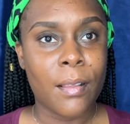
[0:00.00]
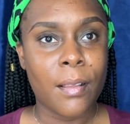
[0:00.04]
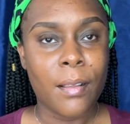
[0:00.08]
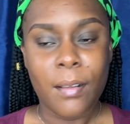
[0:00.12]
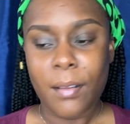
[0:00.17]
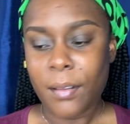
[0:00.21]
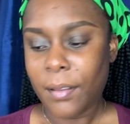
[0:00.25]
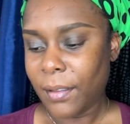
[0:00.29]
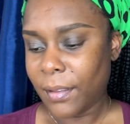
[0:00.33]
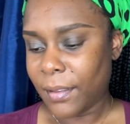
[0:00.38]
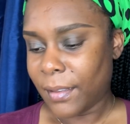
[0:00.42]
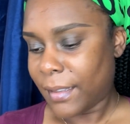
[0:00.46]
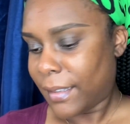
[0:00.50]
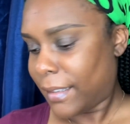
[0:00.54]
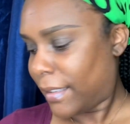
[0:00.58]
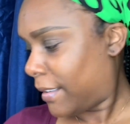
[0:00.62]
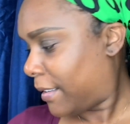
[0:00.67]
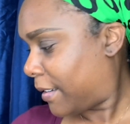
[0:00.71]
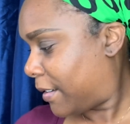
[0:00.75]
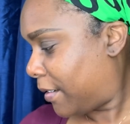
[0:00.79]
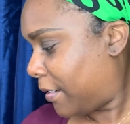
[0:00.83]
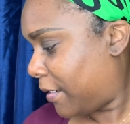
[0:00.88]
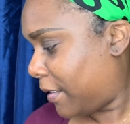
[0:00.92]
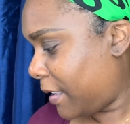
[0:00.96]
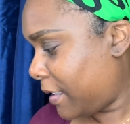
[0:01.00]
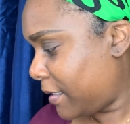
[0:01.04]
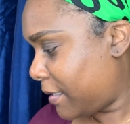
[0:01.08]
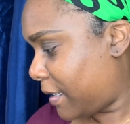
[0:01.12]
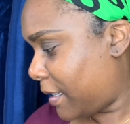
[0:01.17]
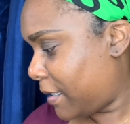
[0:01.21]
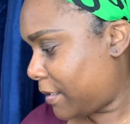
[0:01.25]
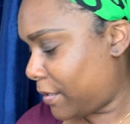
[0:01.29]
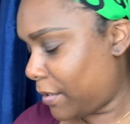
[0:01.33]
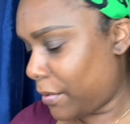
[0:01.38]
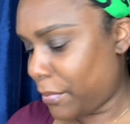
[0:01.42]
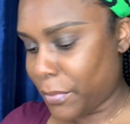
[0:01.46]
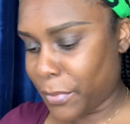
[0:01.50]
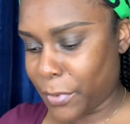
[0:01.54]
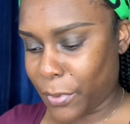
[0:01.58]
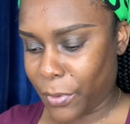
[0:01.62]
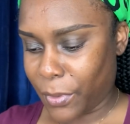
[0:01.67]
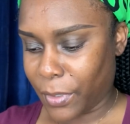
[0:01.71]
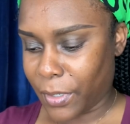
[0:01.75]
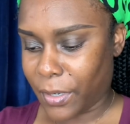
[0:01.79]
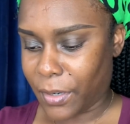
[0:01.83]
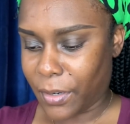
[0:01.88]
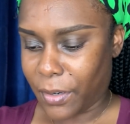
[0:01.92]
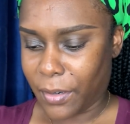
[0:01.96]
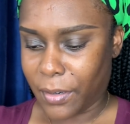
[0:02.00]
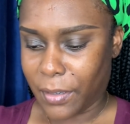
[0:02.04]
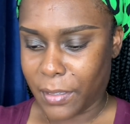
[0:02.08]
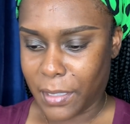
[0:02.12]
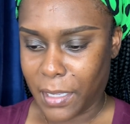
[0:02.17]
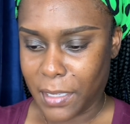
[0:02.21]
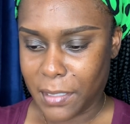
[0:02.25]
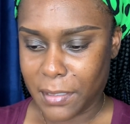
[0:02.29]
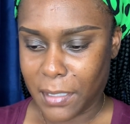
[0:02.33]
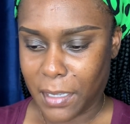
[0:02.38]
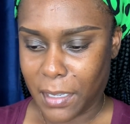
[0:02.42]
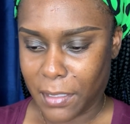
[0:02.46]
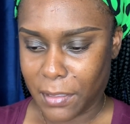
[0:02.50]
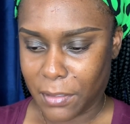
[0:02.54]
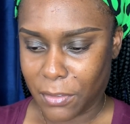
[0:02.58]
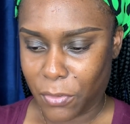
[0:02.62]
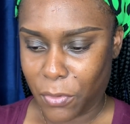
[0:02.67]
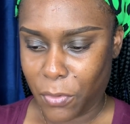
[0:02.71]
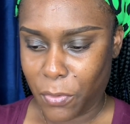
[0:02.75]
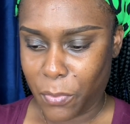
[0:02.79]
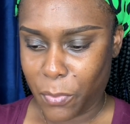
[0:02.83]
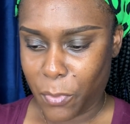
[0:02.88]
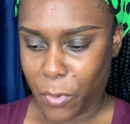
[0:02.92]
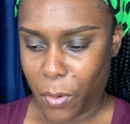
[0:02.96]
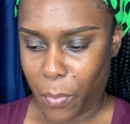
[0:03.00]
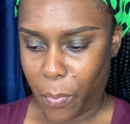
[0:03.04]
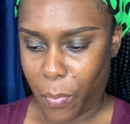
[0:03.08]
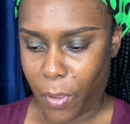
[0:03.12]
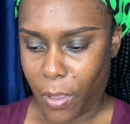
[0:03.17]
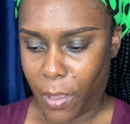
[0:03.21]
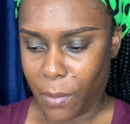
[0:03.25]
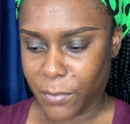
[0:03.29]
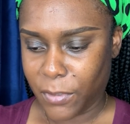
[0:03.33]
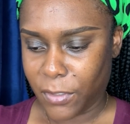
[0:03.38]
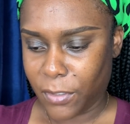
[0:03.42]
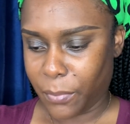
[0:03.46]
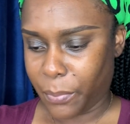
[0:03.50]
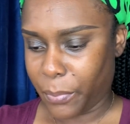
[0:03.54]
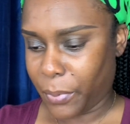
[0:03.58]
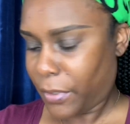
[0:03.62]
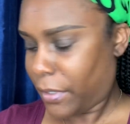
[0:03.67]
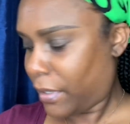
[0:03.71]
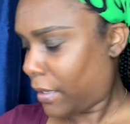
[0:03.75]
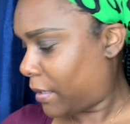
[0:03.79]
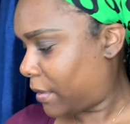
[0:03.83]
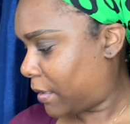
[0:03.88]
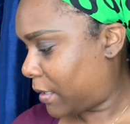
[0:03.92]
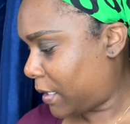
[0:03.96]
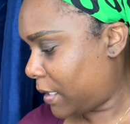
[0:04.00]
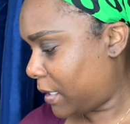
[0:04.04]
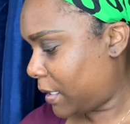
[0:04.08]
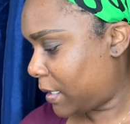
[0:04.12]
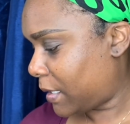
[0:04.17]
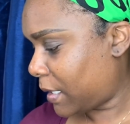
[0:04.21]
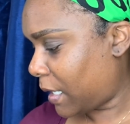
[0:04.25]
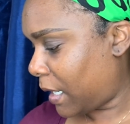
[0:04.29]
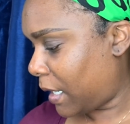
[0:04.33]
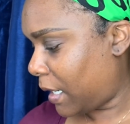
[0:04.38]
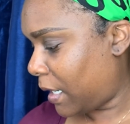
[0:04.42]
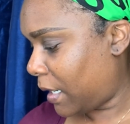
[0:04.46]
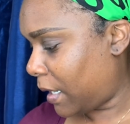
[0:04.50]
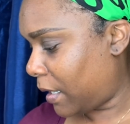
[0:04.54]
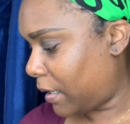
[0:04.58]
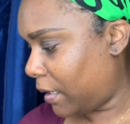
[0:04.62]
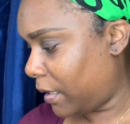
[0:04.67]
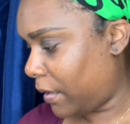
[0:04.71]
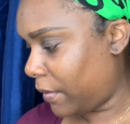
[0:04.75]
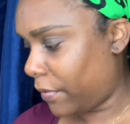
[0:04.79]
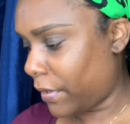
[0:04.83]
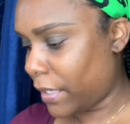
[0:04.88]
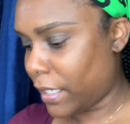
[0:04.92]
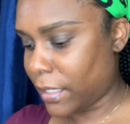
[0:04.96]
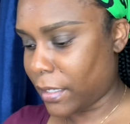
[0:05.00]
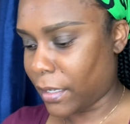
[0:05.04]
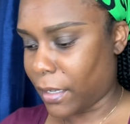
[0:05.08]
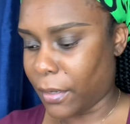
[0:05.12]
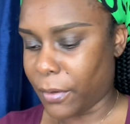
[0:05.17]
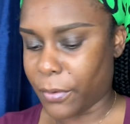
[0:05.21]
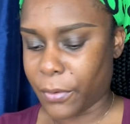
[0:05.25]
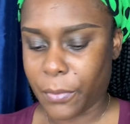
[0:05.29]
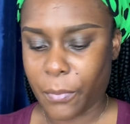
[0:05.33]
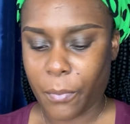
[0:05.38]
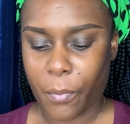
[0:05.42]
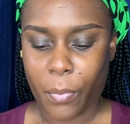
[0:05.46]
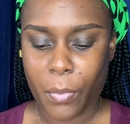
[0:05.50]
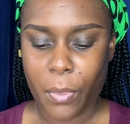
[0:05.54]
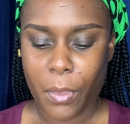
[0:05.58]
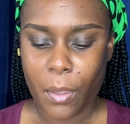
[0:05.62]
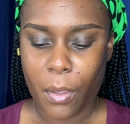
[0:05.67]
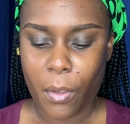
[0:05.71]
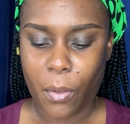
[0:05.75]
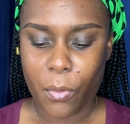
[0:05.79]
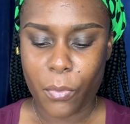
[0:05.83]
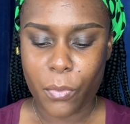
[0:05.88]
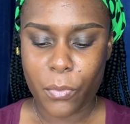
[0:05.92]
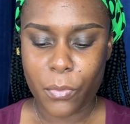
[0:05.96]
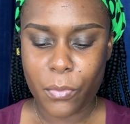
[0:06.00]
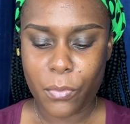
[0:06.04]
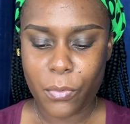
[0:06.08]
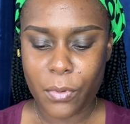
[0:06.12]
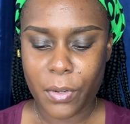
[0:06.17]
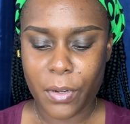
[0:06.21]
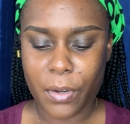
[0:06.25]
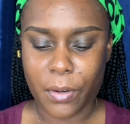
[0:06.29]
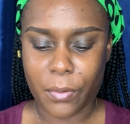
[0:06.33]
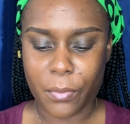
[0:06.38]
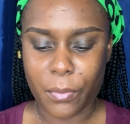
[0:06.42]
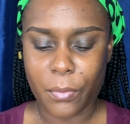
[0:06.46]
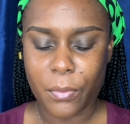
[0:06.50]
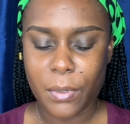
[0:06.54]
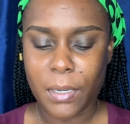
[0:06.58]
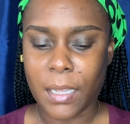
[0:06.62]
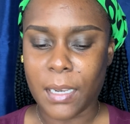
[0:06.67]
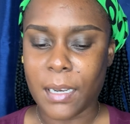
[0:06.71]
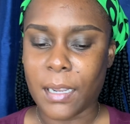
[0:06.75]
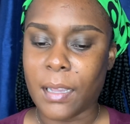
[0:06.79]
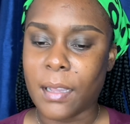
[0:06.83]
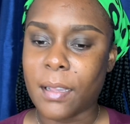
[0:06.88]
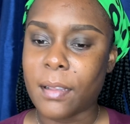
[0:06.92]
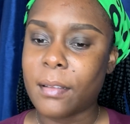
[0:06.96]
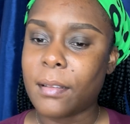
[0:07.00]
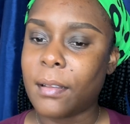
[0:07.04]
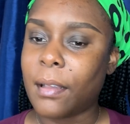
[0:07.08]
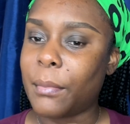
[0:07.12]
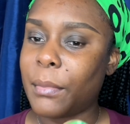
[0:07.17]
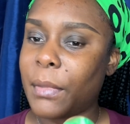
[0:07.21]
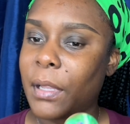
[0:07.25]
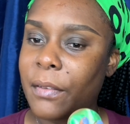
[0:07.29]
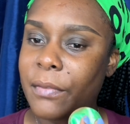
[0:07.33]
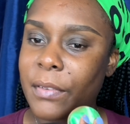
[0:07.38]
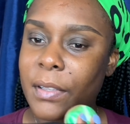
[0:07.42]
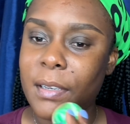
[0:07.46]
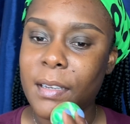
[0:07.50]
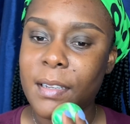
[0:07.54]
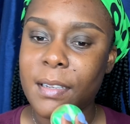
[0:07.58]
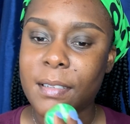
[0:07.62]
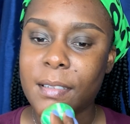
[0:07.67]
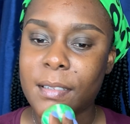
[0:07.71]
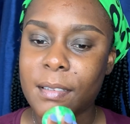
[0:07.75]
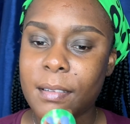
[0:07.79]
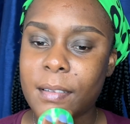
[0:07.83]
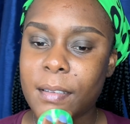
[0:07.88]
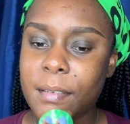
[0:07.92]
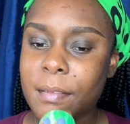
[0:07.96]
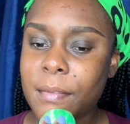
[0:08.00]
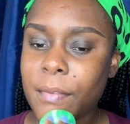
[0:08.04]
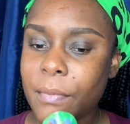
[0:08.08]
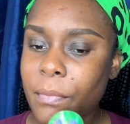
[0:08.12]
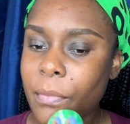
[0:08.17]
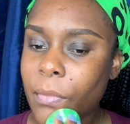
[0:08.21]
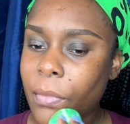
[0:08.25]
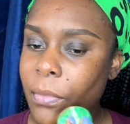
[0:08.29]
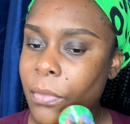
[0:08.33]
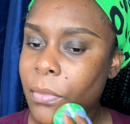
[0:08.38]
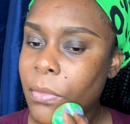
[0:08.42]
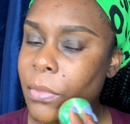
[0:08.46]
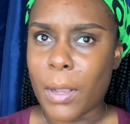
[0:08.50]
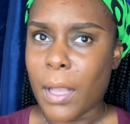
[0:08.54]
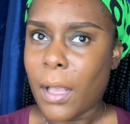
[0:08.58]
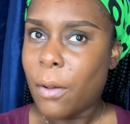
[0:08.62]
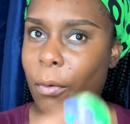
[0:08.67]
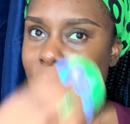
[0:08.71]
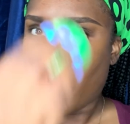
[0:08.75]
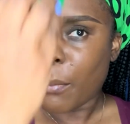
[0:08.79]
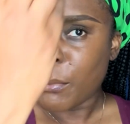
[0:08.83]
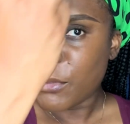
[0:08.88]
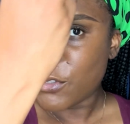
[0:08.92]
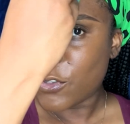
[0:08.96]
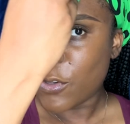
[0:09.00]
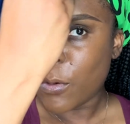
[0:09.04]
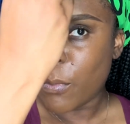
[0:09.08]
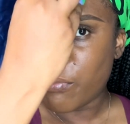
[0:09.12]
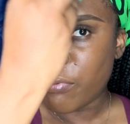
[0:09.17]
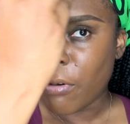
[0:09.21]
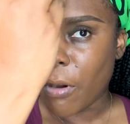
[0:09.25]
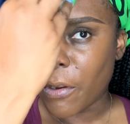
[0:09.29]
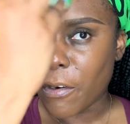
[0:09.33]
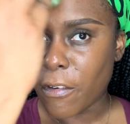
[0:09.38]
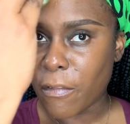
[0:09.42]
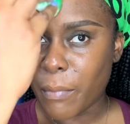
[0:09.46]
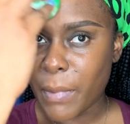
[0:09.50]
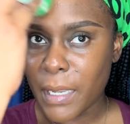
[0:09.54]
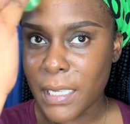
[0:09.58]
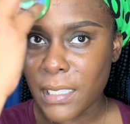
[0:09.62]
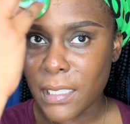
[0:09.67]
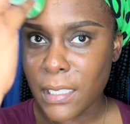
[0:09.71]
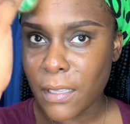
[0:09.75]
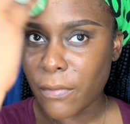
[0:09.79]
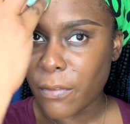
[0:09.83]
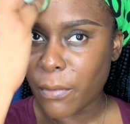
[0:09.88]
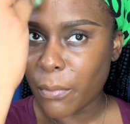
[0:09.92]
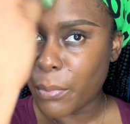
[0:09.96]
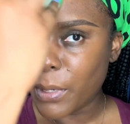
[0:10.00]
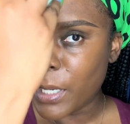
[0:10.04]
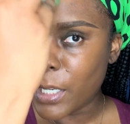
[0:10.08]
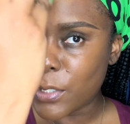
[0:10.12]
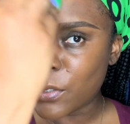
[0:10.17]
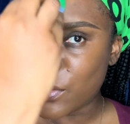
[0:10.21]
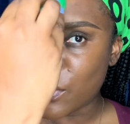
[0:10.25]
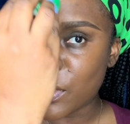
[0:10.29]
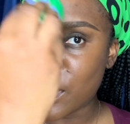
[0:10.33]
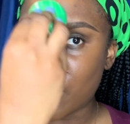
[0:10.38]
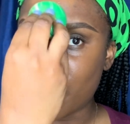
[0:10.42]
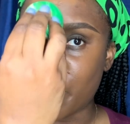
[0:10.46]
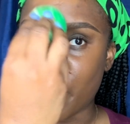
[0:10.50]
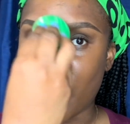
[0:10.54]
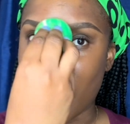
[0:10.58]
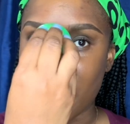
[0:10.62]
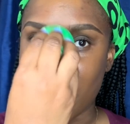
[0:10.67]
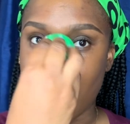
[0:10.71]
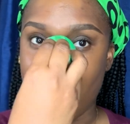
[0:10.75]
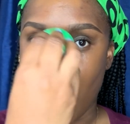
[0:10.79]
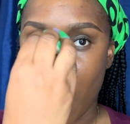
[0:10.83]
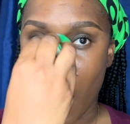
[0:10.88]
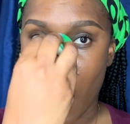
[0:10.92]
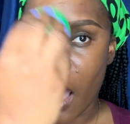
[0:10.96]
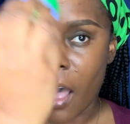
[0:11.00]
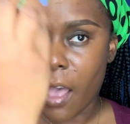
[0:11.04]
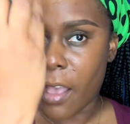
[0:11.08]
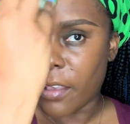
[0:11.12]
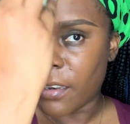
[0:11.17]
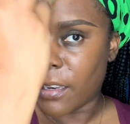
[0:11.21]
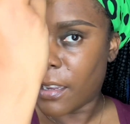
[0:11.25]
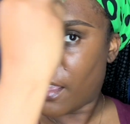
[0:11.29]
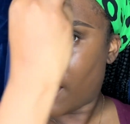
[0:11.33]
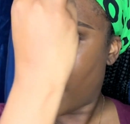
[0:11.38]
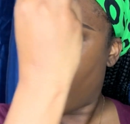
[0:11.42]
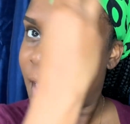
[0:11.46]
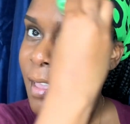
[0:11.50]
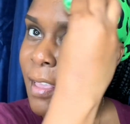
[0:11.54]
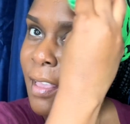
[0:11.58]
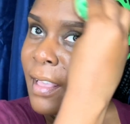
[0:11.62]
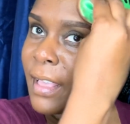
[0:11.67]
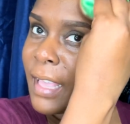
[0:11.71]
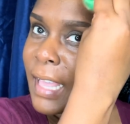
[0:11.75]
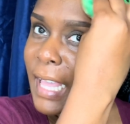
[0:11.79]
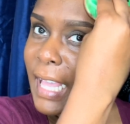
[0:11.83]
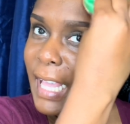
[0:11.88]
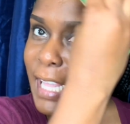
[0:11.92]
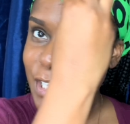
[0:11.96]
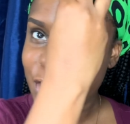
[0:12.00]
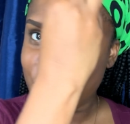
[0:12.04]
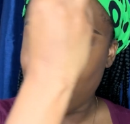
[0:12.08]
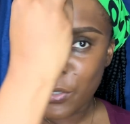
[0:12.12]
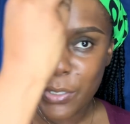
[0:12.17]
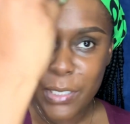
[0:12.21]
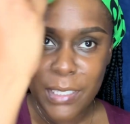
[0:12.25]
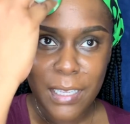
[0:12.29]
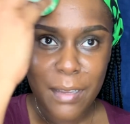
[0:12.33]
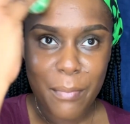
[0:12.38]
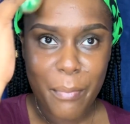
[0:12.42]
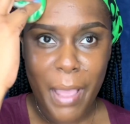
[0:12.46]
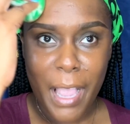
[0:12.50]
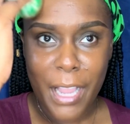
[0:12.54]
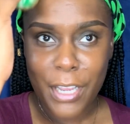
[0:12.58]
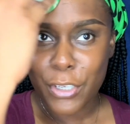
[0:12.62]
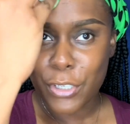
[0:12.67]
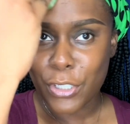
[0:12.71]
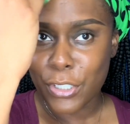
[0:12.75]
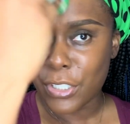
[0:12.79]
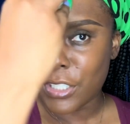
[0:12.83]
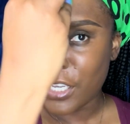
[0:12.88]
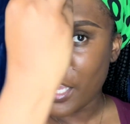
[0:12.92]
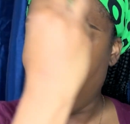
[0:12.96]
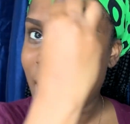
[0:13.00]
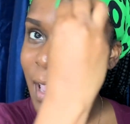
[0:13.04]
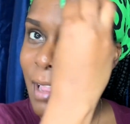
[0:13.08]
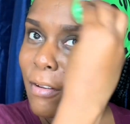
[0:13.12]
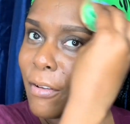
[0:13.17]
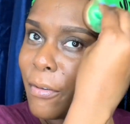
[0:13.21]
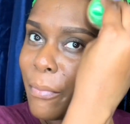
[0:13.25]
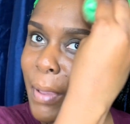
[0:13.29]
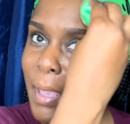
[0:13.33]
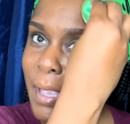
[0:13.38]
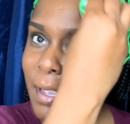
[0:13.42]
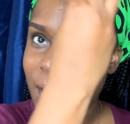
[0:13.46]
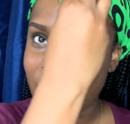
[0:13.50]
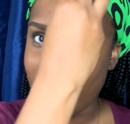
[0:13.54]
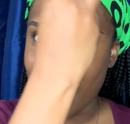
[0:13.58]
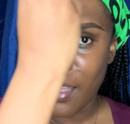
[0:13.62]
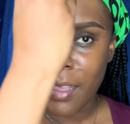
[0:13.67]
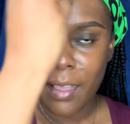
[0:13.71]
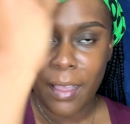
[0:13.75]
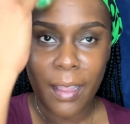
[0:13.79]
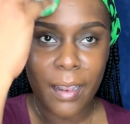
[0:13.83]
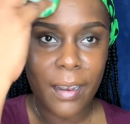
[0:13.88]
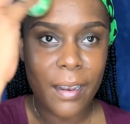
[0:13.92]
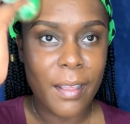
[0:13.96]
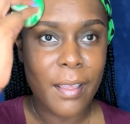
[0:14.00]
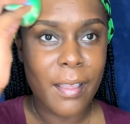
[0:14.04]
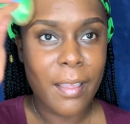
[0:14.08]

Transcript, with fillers: uh-uh girl let's get some more girl let's get two more pumps to put on this side and even it out Ooh, ooh la la i'm loving this wow i'm so proud of myself for being so spot on and choosing my shade oh my god